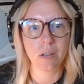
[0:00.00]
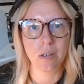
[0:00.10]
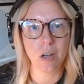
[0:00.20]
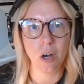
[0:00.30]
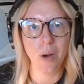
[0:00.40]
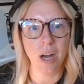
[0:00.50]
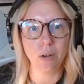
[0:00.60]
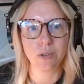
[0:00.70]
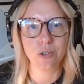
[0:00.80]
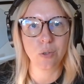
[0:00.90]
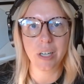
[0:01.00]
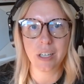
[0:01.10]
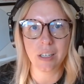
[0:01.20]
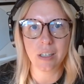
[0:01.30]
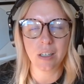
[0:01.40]
go out
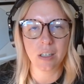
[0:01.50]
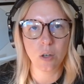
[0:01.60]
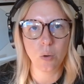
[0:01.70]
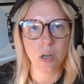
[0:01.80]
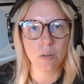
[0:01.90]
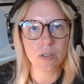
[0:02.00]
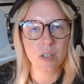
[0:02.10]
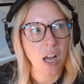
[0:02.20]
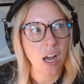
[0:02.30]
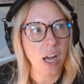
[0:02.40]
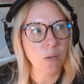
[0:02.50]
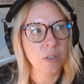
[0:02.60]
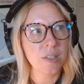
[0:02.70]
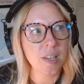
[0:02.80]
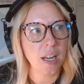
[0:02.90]
drinking, unquote, I
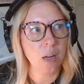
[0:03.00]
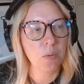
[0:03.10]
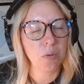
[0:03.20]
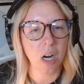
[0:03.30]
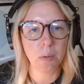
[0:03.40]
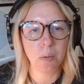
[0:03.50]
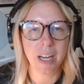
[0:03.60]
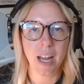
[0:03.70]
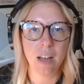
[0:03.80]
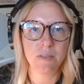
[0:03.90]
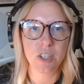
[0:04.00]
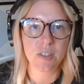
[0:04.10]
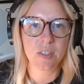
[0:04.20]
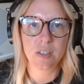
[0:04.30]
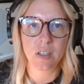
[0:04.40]
would say I would probably have
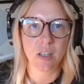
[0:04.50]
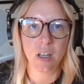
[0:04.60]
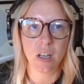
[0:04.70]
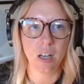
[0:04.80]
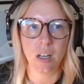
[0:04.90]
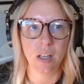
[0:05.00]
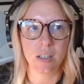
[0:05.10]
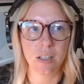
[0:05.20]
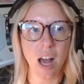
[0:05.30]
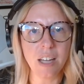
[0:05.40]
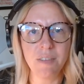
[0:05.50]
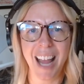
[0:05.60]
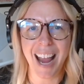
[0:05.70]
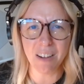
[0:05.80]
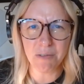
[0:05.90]
just not even a
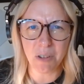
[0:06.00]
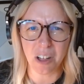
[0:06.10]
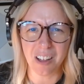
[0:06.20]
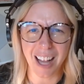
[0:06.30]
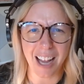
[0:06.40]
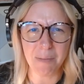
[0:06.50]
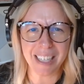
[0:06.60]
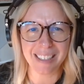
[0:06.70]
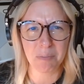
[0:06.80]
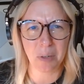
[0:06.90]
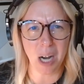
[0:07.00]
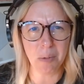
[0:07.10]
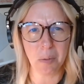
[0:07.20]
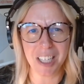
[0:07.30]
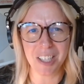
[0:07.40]
handful. I mean,
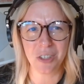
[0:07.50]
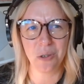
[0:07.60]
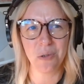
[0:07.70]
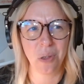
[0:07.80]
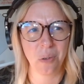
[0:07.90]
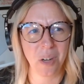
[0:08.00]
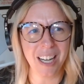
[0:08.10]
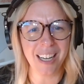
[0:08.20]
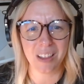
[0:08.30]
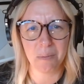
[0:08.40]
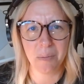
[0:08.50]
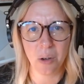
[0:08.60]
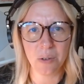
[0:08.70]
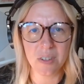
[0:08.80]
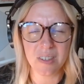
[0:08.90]
probably 2, 3 at the
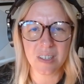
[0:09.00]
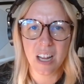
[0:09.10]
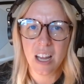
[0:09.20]
most.